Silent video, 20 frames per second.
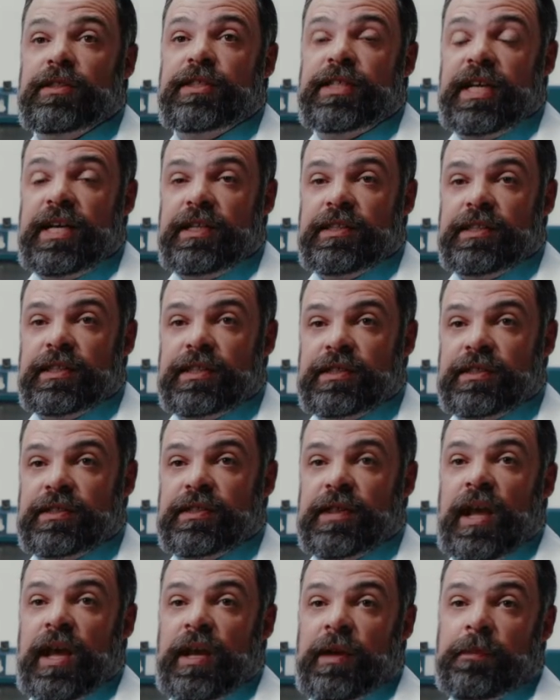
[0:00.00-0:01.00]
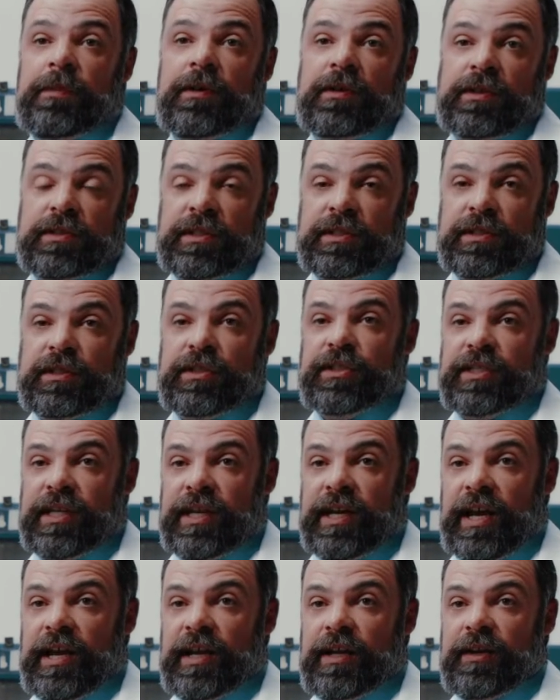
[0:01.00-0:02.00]
changes a person's
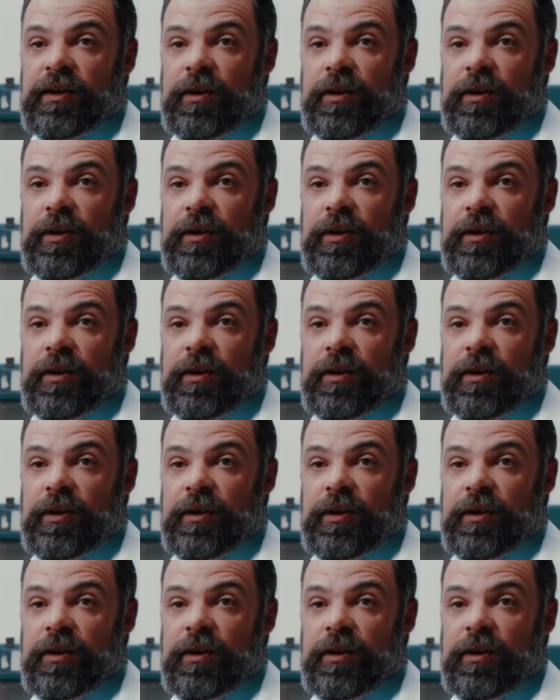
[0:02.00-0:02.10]
genetic